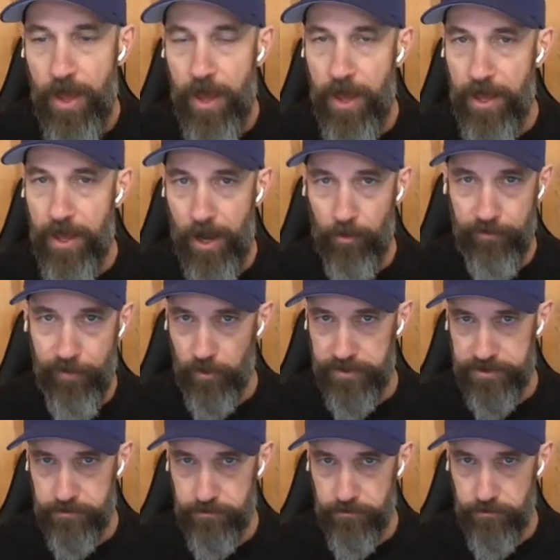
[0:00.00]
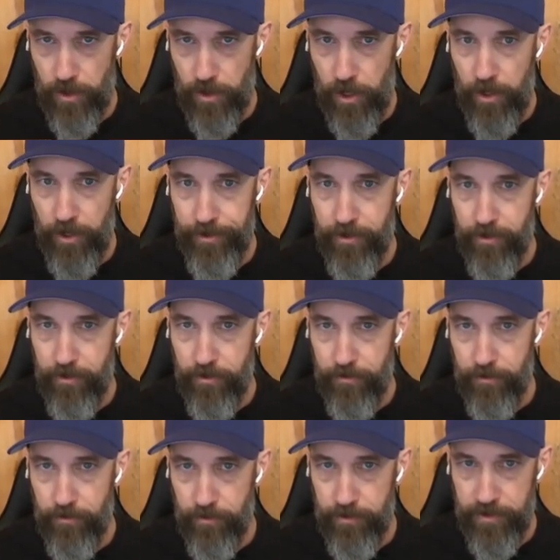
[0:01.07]
And I would focus on
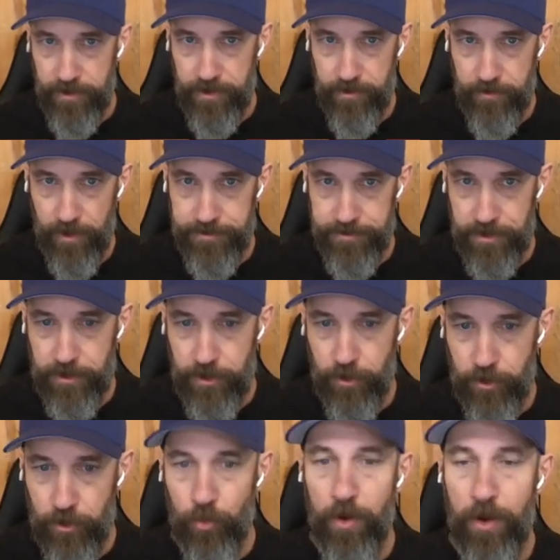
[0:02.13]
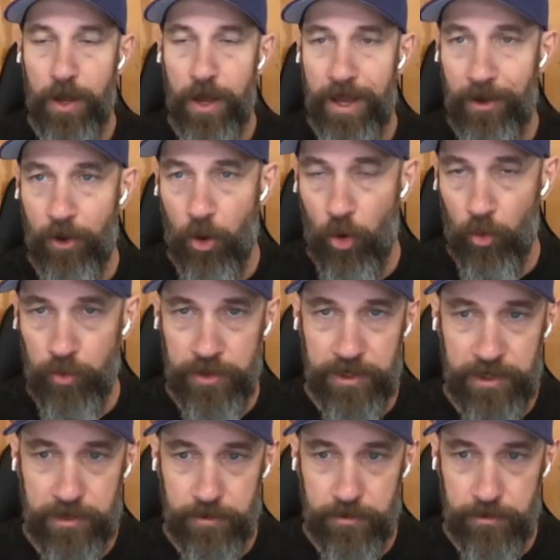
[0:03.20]
the MCQ and
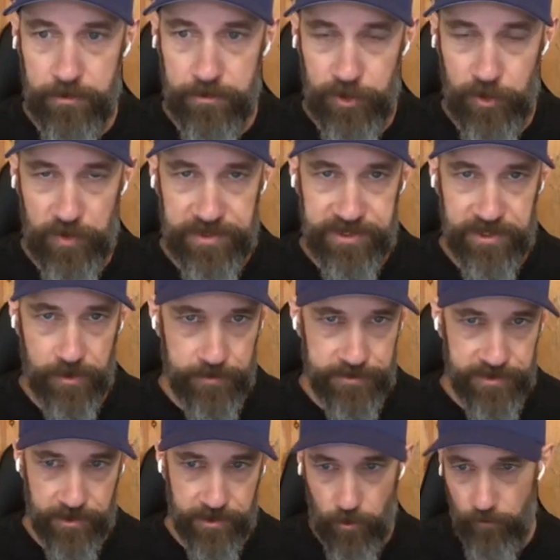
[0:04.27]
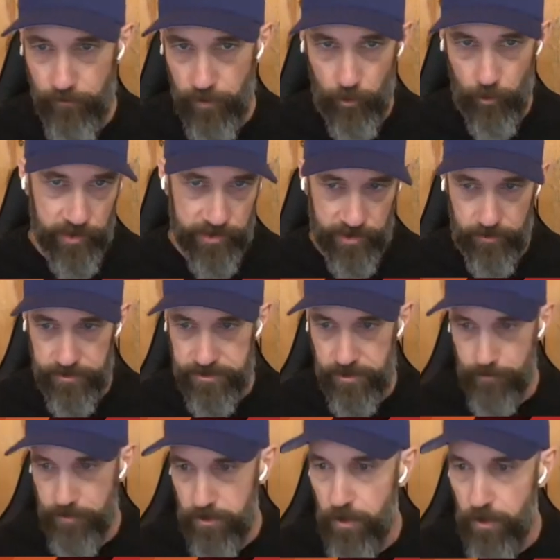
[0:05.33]
only do the sims like over a weekend or
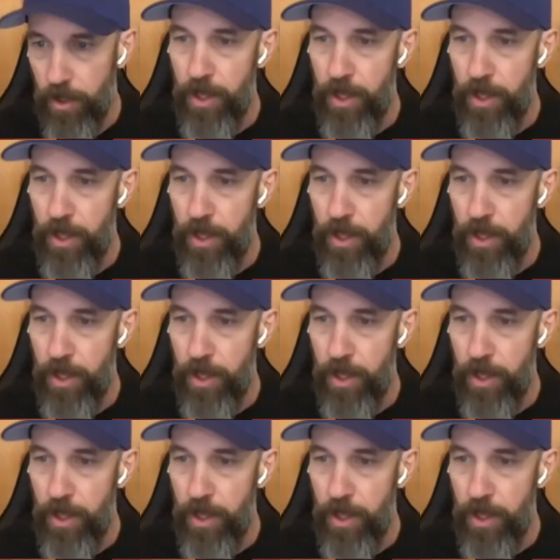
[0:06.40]
something.